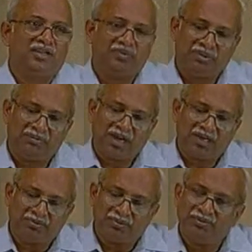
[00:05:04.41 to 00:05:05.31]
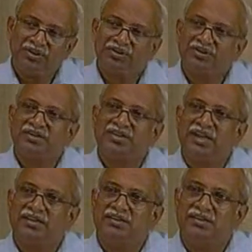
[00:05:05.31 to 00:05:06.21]
may vary from each other
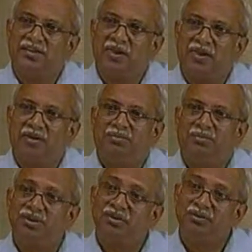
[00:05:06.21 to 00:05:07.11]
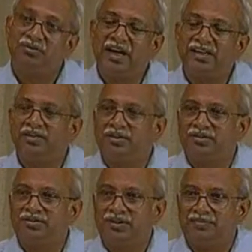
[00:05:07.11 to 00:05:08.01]
slightly, but they will vary all the same.